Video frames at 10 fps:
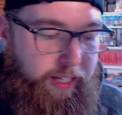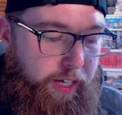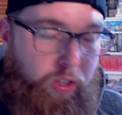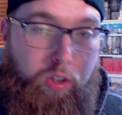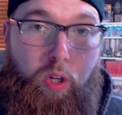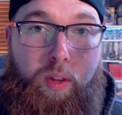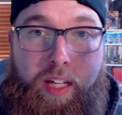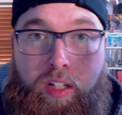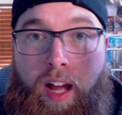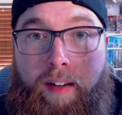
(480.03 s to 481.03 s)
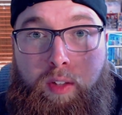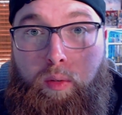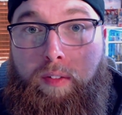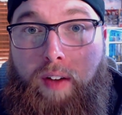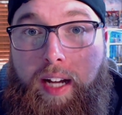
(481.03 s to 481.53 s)
you'll know that you'll have the
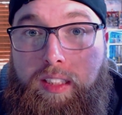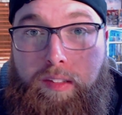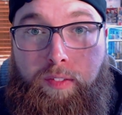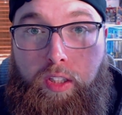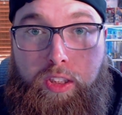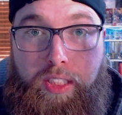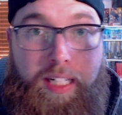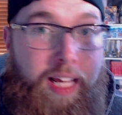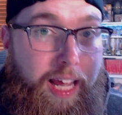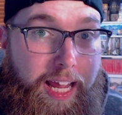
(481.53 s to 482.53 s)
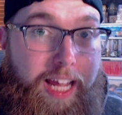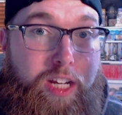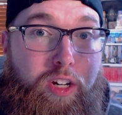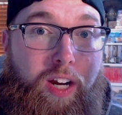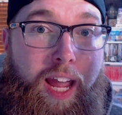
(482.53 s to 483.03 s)
revised version in
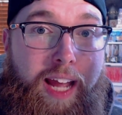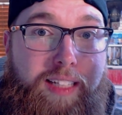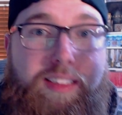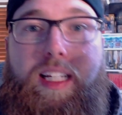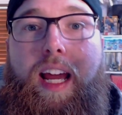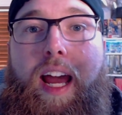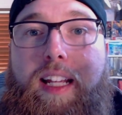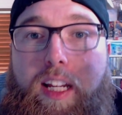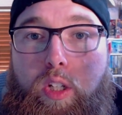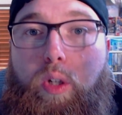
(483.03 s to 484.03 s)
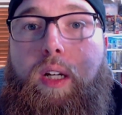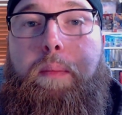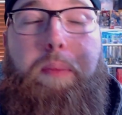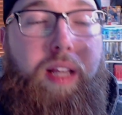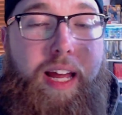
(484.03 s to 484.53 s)
your hands, and then you can
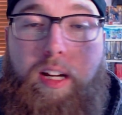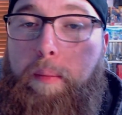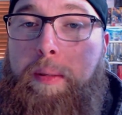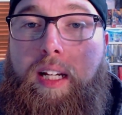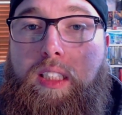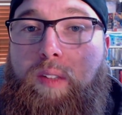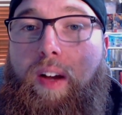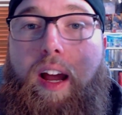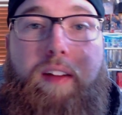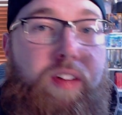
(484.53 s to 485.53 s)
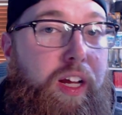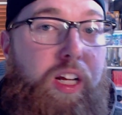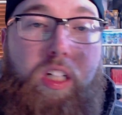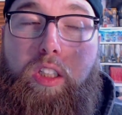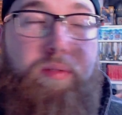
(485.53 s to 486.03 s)
play your PS5
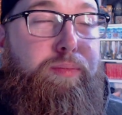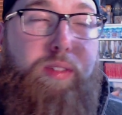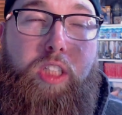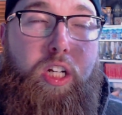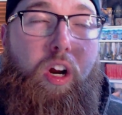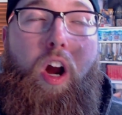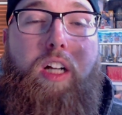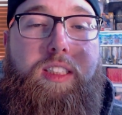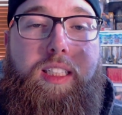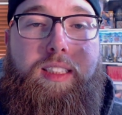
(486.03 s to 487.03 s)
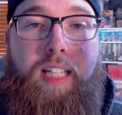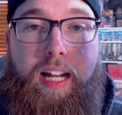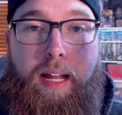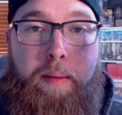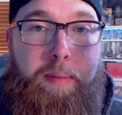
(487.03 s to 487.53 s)
to your heart's
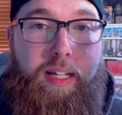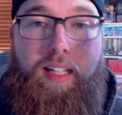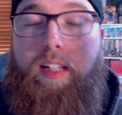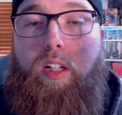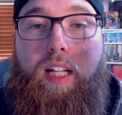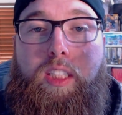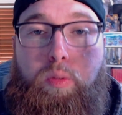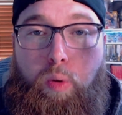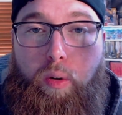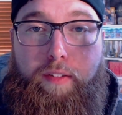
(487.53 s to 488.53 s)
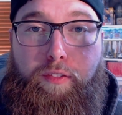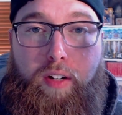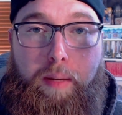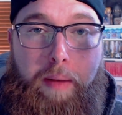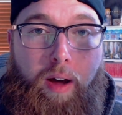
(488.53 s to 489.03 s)
content and be a little less
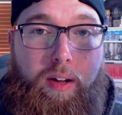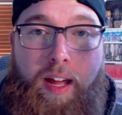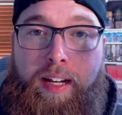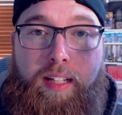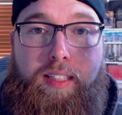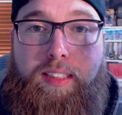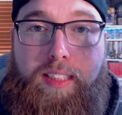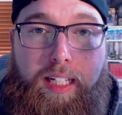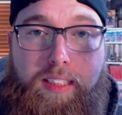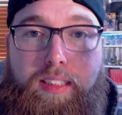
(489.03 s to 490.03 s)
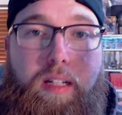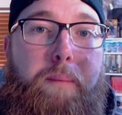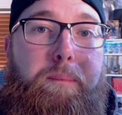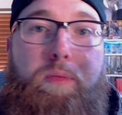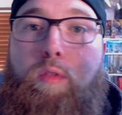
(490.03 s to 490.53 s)
worry-free about any of the sticks
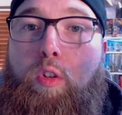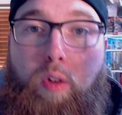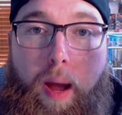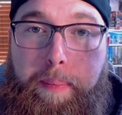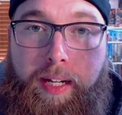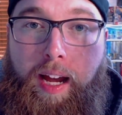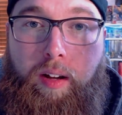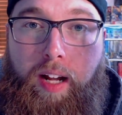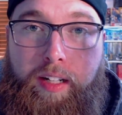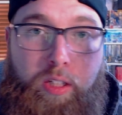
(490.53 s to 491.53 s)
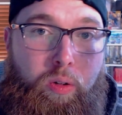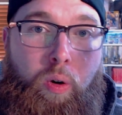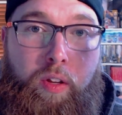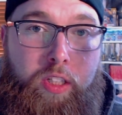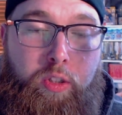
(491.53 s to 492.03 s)
crapping out on you
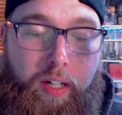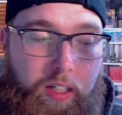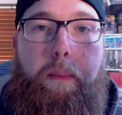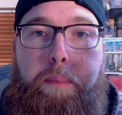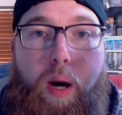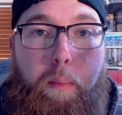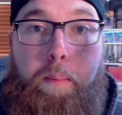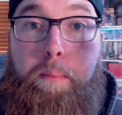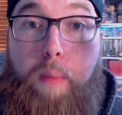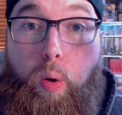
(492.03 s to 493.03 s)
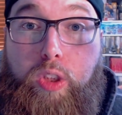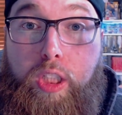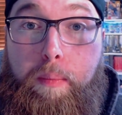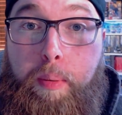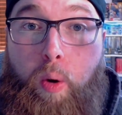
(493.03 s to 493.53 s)
or the triggers. But most
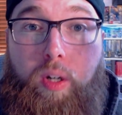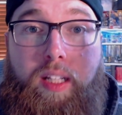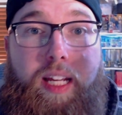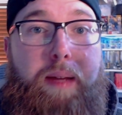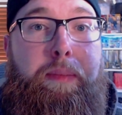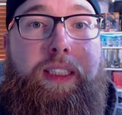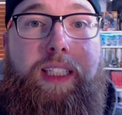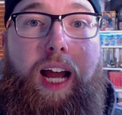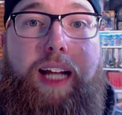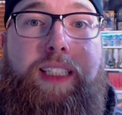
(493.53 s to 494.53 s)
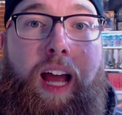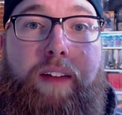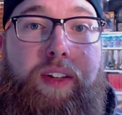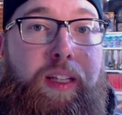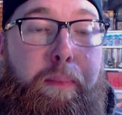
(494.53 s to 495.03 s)
importantly, besides
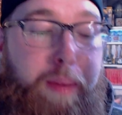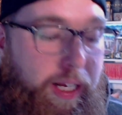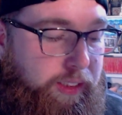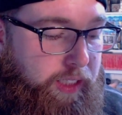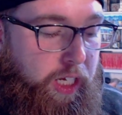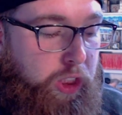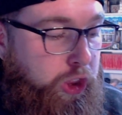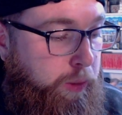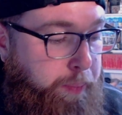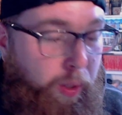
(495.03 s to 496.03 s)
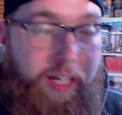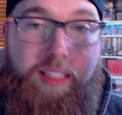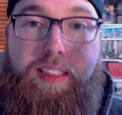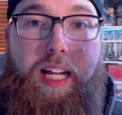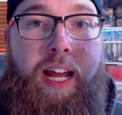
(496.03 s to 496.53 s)
having the best
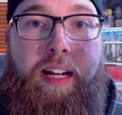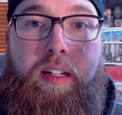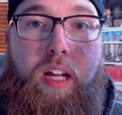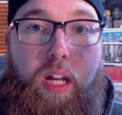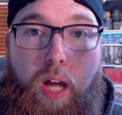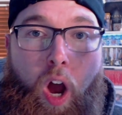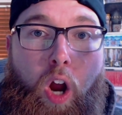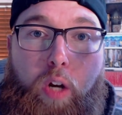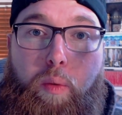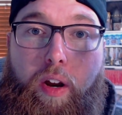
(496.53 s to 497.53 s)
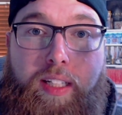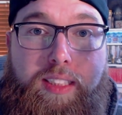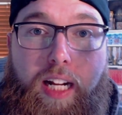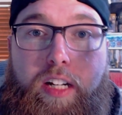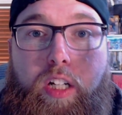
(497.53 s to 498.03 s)
springs and hardware
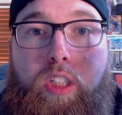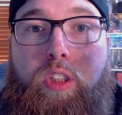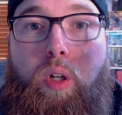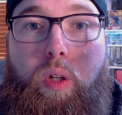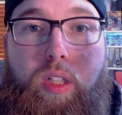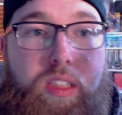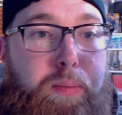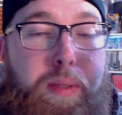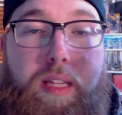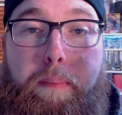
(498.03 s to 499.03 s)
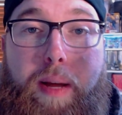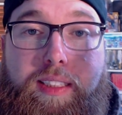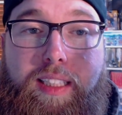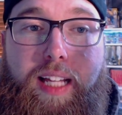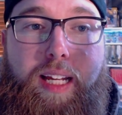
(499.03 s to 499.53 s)
inside of your controllers be the
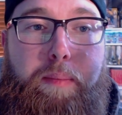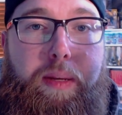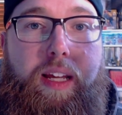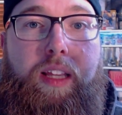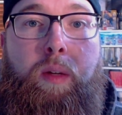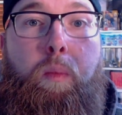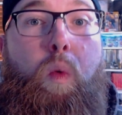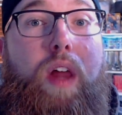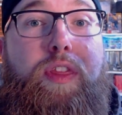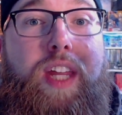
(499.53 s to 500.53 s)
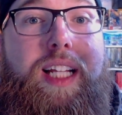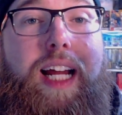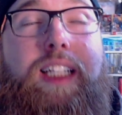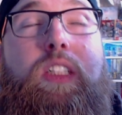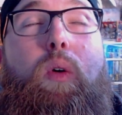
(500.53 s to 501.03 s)
best that they can be, the one thing
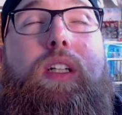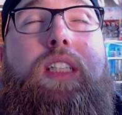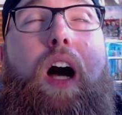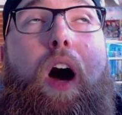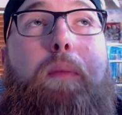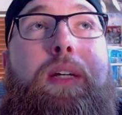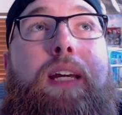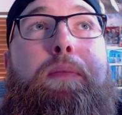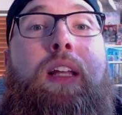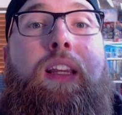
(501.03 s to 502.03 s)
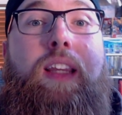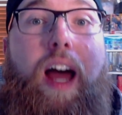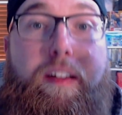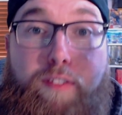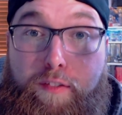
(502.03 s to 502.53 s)
that is going to upkeep the
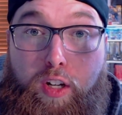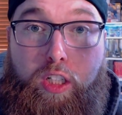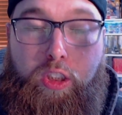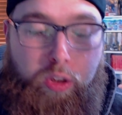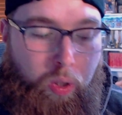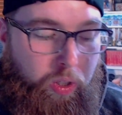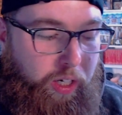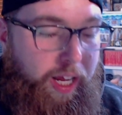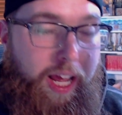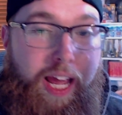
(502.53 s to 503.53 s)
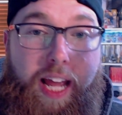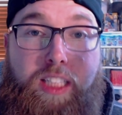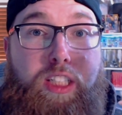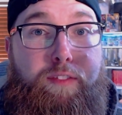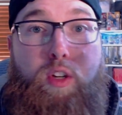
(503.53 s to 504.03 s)
life of your controller
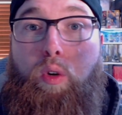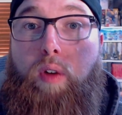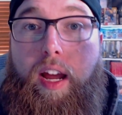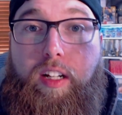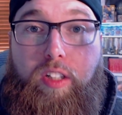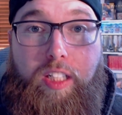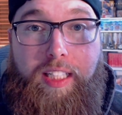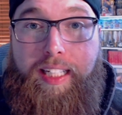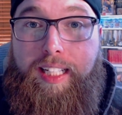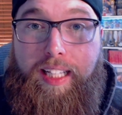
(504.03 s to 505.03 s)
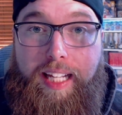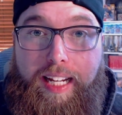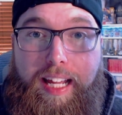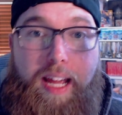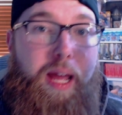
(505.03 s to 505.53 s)
is if you regularly
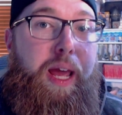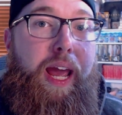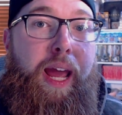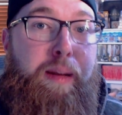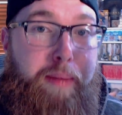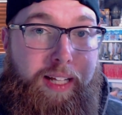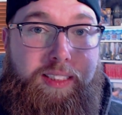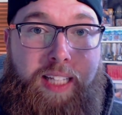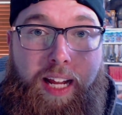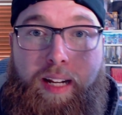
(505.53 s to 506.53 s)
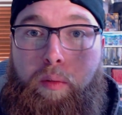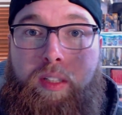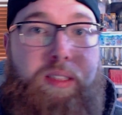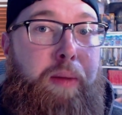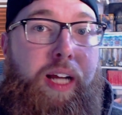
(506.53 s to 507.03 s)
clean it and maintain it with
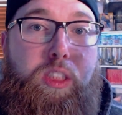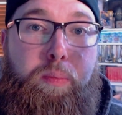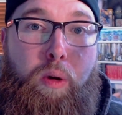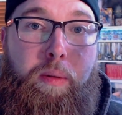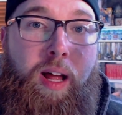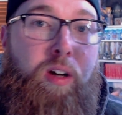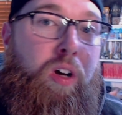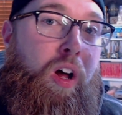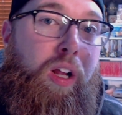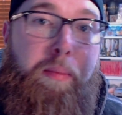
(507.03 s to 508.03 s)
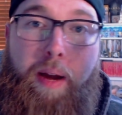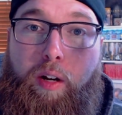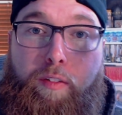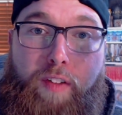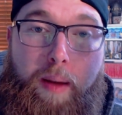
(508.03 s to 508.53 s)
some isopropyl alcohol, a
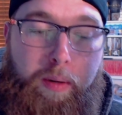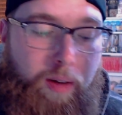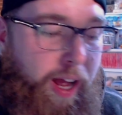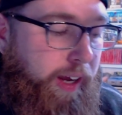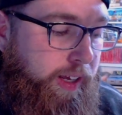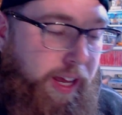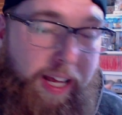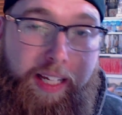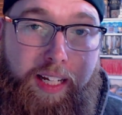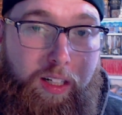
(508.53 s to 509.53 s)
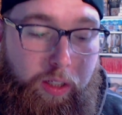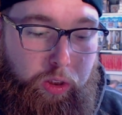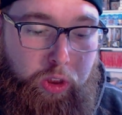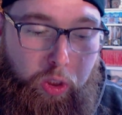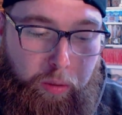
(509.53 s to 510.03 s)
microfiber rag, get a little
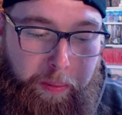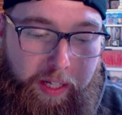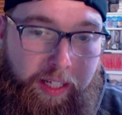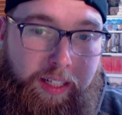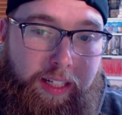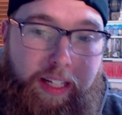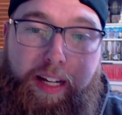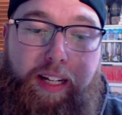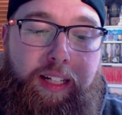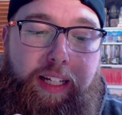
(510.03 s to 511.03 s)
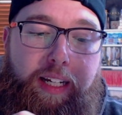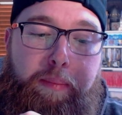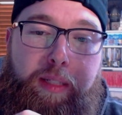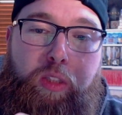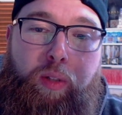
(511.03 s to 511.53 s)
toothpick and clean in
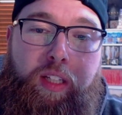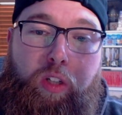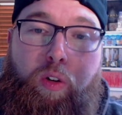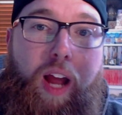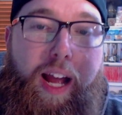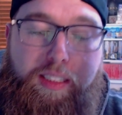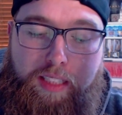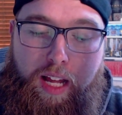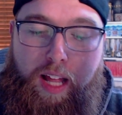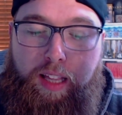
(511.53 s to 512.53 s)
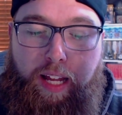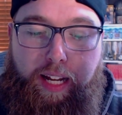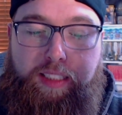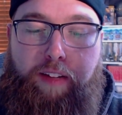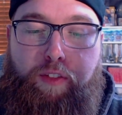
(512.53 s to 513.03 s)
between the cracks, like
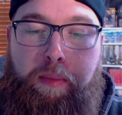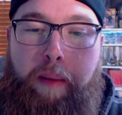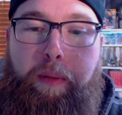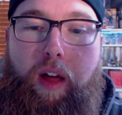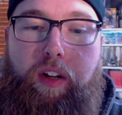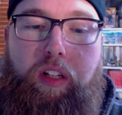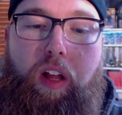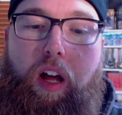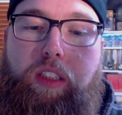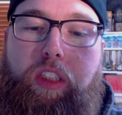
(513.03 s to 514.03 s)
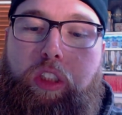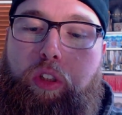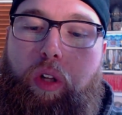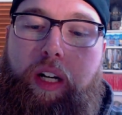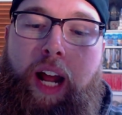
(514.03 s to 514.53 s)
I did for my brother-in-law's
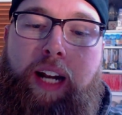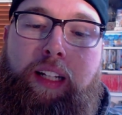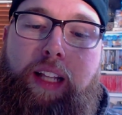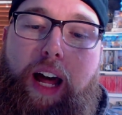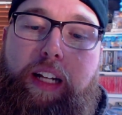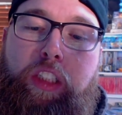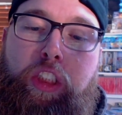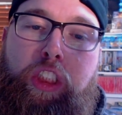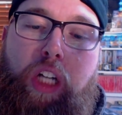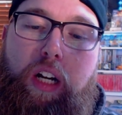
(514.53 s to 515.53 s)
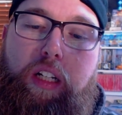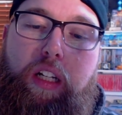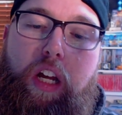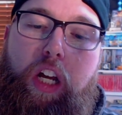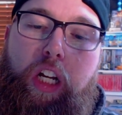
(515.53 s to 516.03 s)
controller. It had a lot of junk
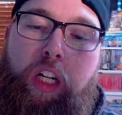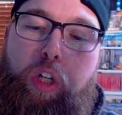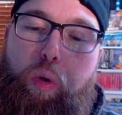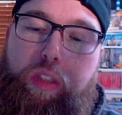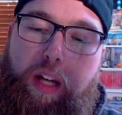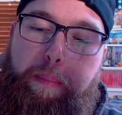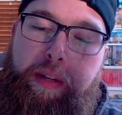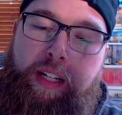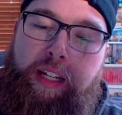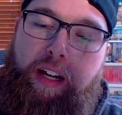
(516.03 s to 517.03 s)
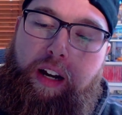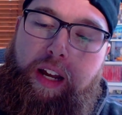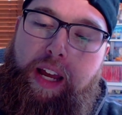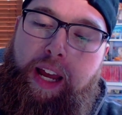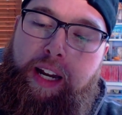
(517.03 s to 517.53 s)
gooped up in here,
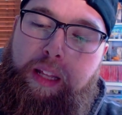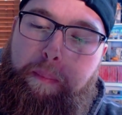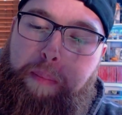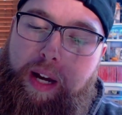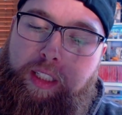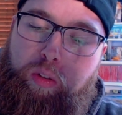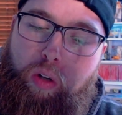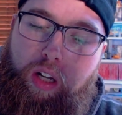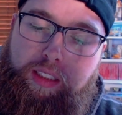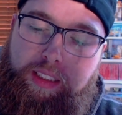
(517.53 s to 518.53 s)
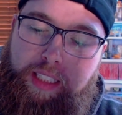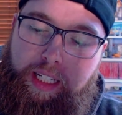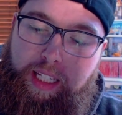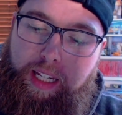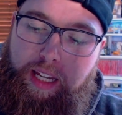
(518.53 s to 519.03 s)
and then the buttons were all
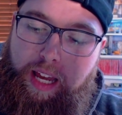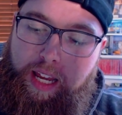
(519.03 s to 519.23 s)
sticky.